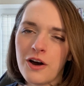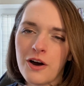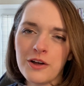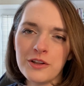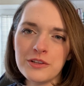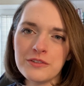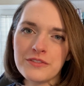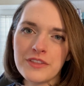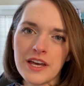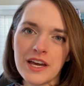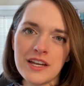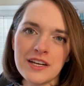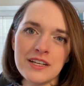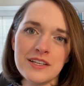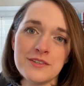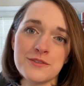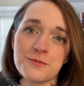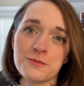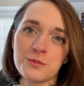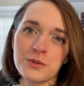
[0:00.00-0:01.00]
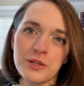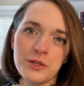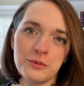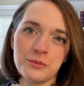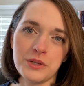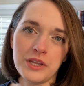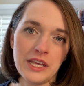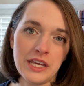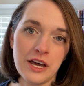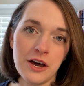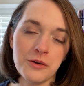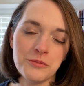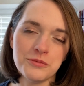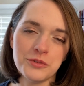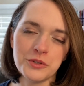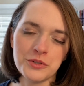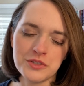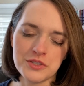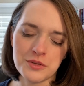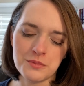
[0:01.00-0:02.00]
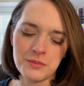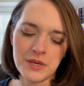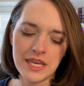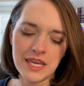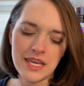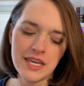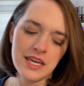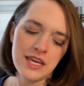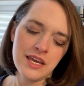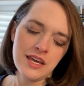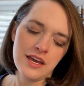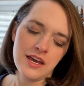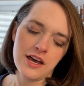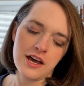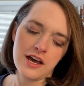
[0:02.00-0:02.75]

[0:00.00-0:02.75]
All of that is really, really helpful to me.